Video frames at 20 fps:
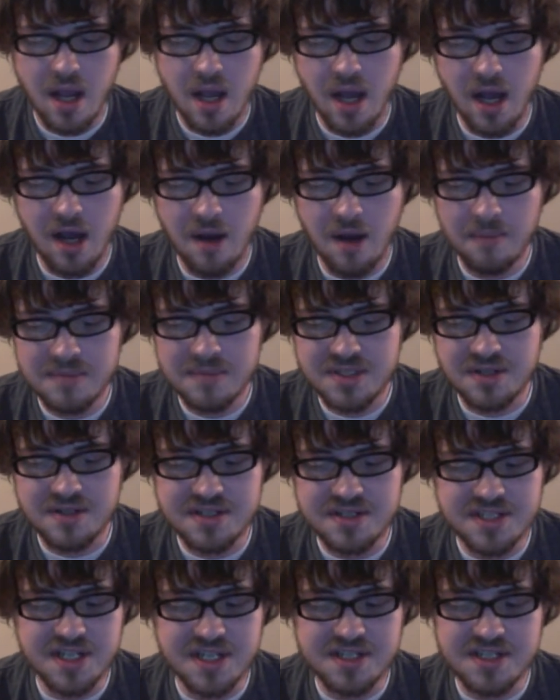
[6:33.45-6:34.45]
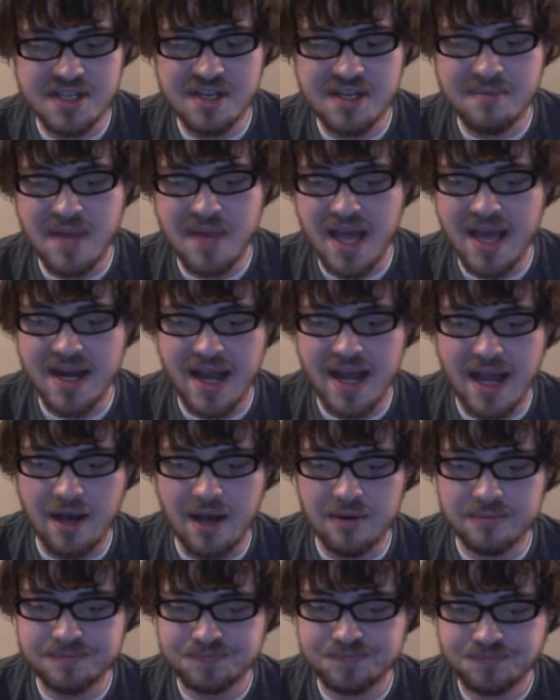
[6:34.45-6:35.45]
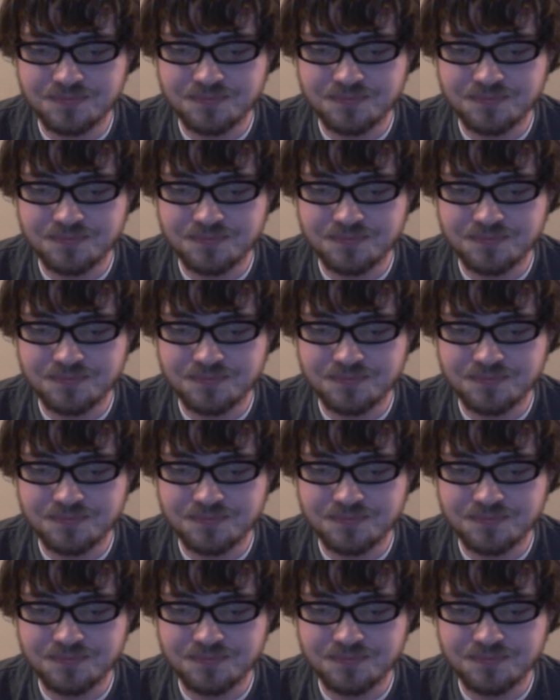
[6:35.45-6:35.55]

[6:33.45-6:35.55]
So the six of them head out,